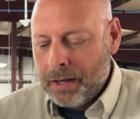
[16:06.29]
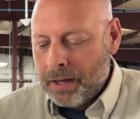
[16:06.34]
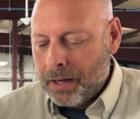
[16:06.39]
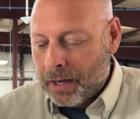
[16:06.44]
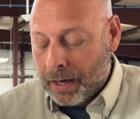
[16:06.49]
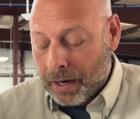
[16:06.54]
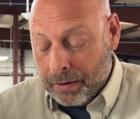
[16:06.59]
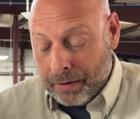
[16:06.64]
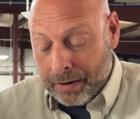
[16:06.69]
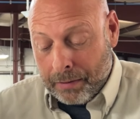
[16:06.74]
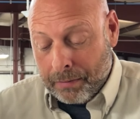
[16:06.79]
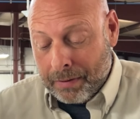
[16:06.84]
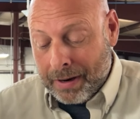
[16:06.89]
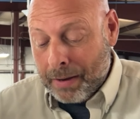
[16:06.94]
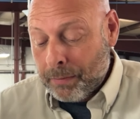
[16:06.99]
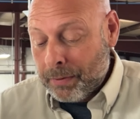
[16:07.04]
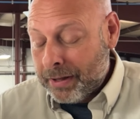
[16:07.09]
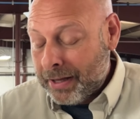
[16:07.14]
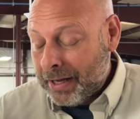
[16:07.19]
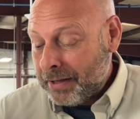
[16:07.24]
All right,
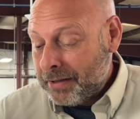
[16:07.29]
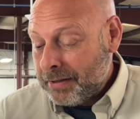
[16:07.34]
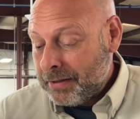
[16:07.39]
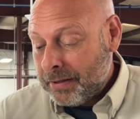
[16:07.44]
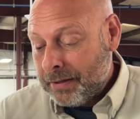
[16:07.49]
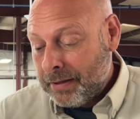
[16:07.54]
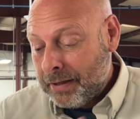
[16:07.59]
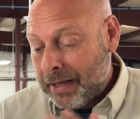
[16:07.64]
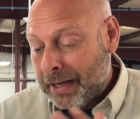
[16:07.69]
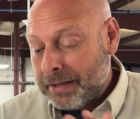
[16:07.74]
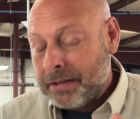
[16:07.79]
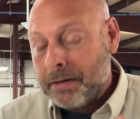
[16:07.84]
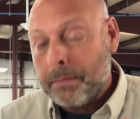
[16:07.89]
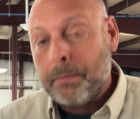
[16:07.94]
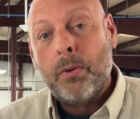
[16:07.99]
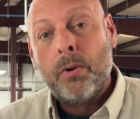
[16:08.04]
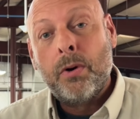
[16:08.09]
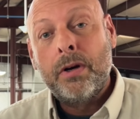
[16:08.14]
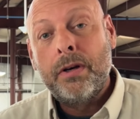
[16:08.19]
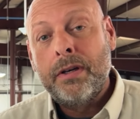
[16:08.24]
Rob. Well, that's
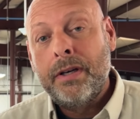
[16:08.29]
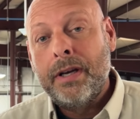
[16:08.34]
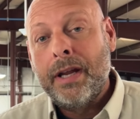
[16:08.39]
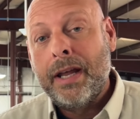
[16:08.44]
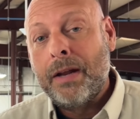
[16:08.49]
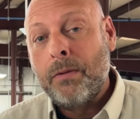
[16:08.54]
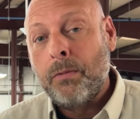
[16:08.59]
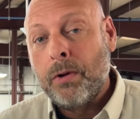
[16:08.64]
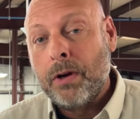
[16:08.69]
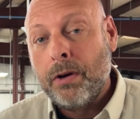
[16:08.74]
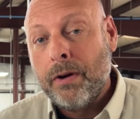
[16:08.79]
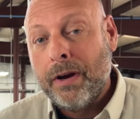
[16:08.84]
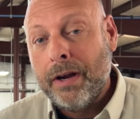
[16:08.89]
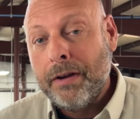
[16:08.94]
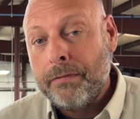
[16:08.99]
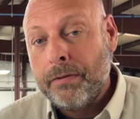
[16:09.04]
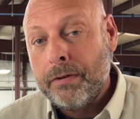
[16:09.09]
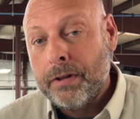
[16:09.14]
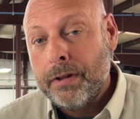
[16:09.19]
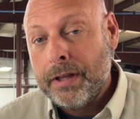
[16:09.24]
important, and we're
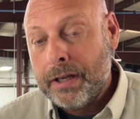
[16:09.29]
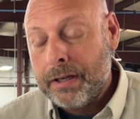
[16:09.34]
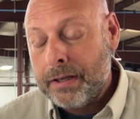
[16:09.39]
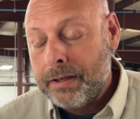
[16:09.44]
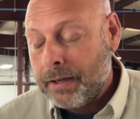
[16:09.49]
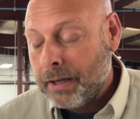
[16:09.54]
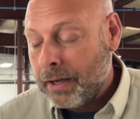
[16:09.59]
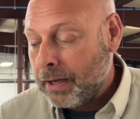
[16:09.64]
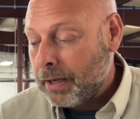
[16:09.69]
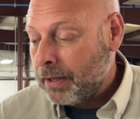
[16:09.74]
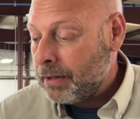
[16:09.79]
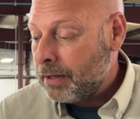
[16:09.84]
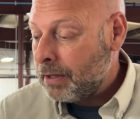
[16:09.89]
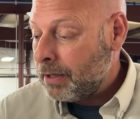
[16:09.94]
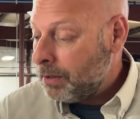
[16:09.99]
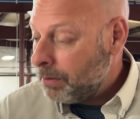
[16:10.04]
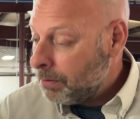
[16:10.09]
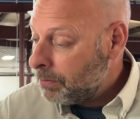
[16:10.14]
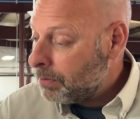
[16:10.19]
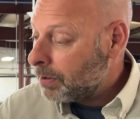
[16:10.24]
grateful that that
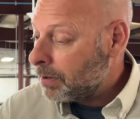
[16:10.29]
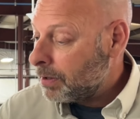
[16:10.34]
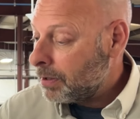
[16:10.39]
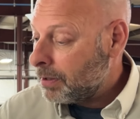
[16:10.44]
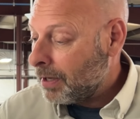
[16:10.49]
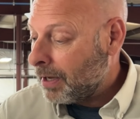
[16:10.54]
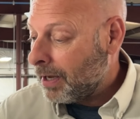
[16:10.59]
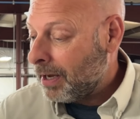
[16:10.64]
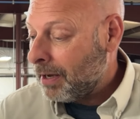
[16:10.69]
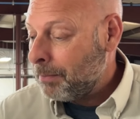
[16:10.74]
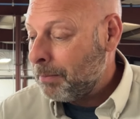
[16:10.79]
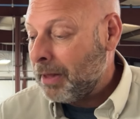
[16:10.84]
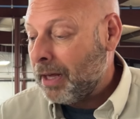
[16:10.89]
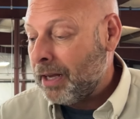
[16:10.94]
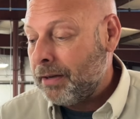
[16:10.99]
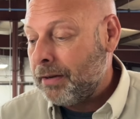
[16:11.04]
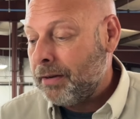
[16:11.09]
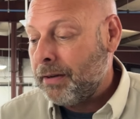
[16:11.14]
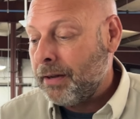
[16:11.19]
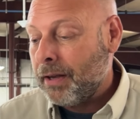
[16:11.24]
you took the time,
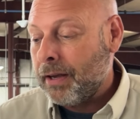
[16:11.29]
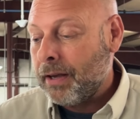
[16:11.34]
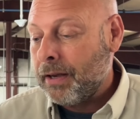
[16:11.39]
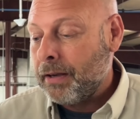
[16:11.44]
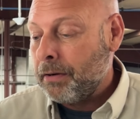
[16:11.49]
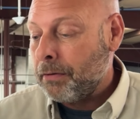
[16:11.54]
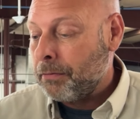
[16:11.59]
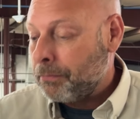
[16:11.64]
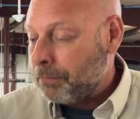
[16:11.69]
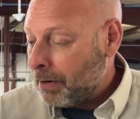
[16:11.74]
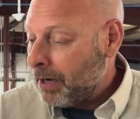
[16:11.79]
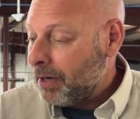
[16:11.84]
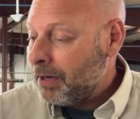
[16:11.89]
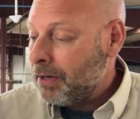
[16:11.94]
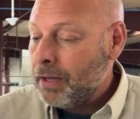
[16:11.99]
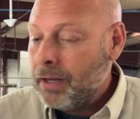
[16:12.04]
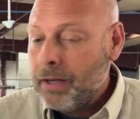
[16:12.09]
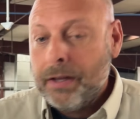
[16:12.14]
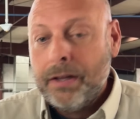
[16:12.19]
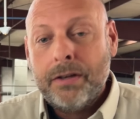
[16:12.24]
that your
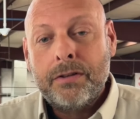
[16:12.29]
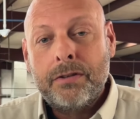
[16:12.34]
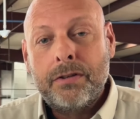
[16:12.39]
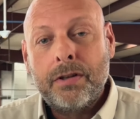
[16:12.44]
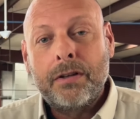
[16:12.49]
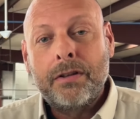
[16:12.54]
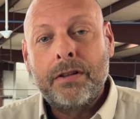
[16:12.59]
friend took the